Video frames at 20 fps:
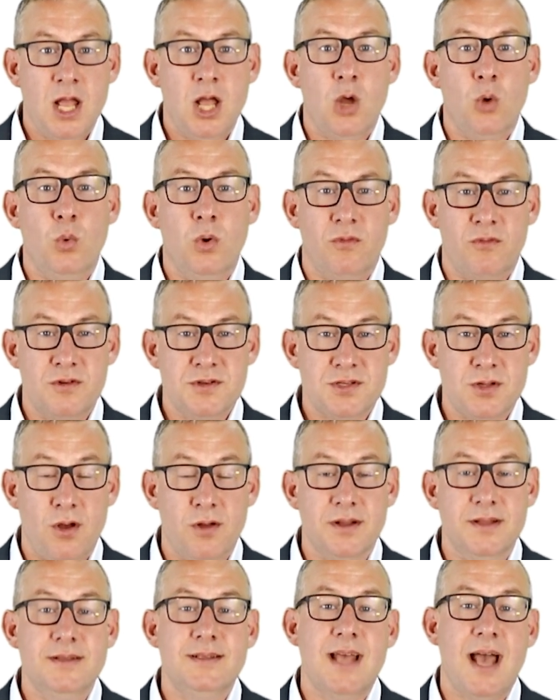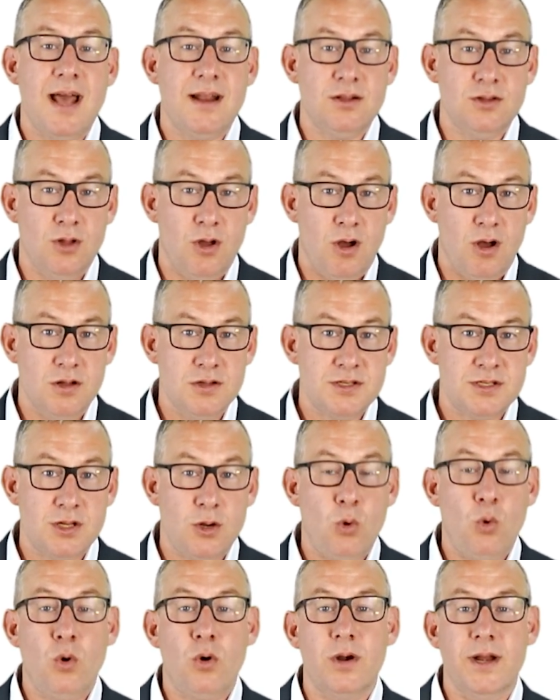will result in data loss
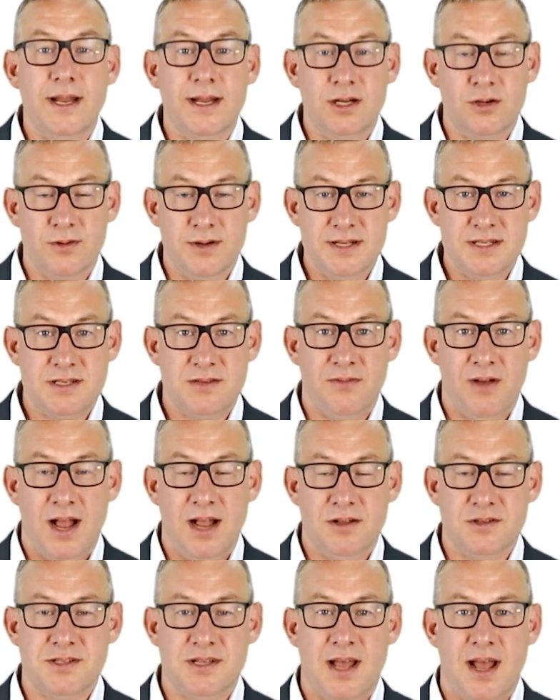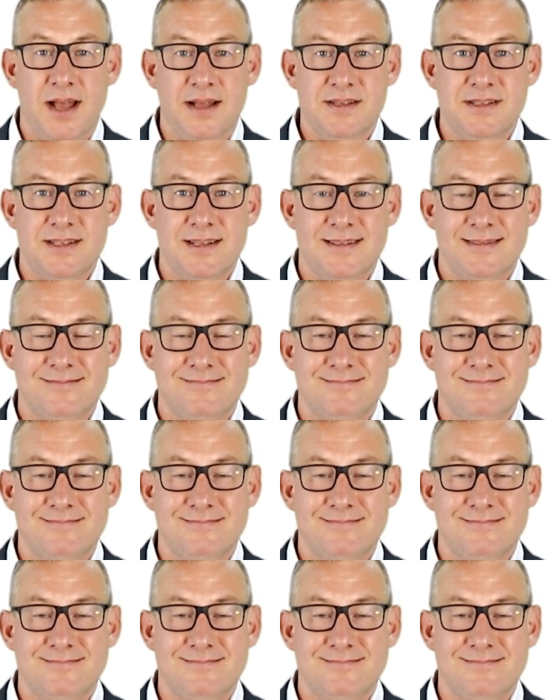or increased file size.